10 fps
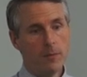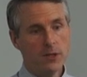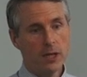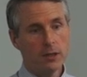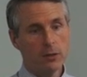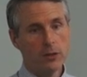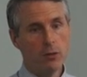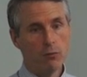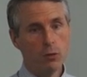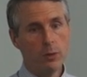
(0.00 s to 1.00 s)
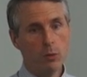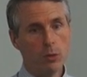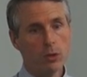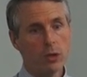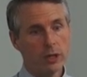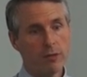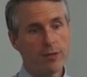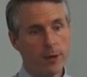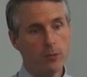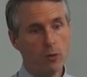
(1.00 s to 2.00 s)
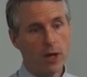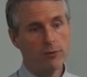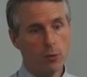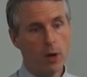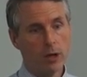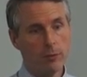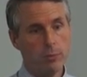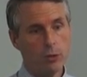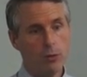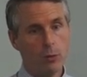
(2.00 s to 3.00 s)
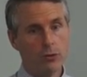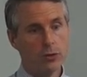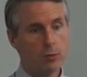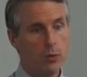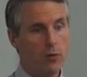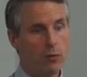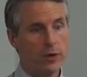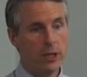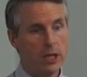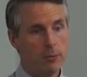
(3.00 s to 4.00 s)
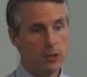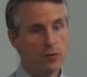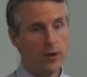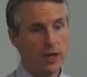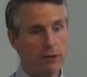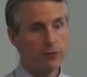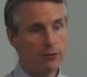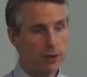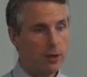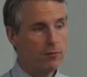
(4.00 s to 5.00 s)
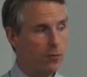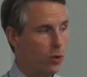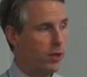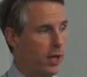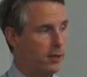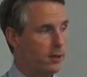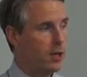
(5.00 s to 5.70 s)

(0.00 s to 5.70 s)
technically the Ruby will look like a thumb drive to our computer and we'll just move over the image files for that.